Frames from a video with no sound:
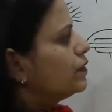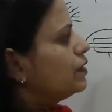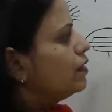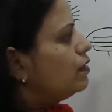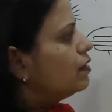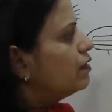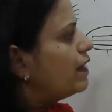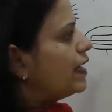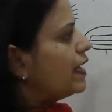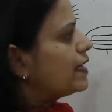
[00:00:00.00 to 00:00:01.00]
the nerve
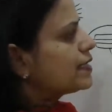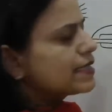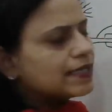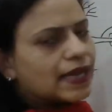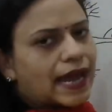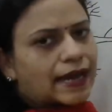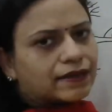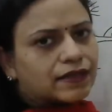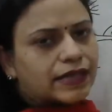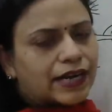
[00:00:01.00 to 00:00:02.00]
endings
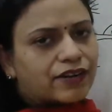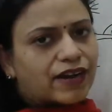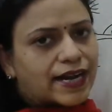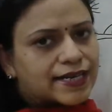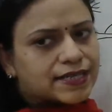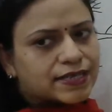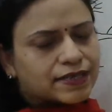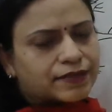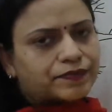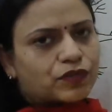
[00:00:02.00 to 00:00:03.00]
and the
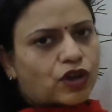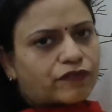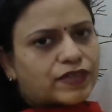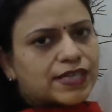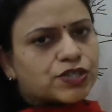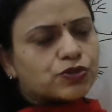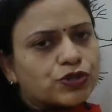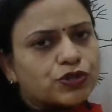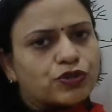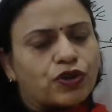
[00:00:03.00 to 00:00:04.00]
dendrites of these
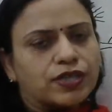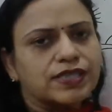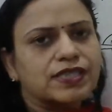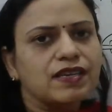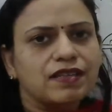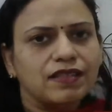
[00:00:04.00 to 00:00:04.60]
neurons,